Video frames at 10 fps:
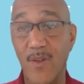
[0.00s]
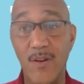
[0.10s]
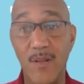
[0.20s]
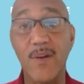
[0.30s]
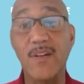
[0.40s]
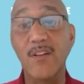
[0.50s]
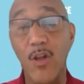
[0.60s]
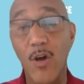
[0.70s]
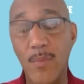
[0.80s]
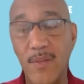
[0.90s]
but
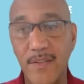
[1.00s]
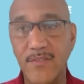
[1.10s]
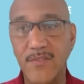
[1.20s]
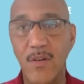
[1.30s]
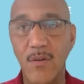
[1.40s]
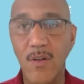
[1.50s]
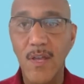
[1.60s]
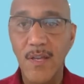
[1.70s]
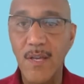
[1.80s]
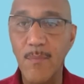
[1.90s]
globally. So
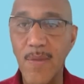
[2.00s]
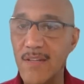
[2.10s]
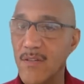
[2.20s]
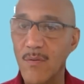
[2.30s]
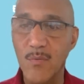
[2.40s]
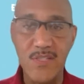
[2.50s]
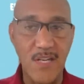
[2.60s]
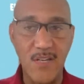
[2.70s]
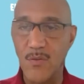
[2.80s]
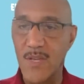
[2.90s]
commend you to reach out
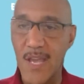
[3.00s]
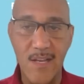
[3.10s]
UK,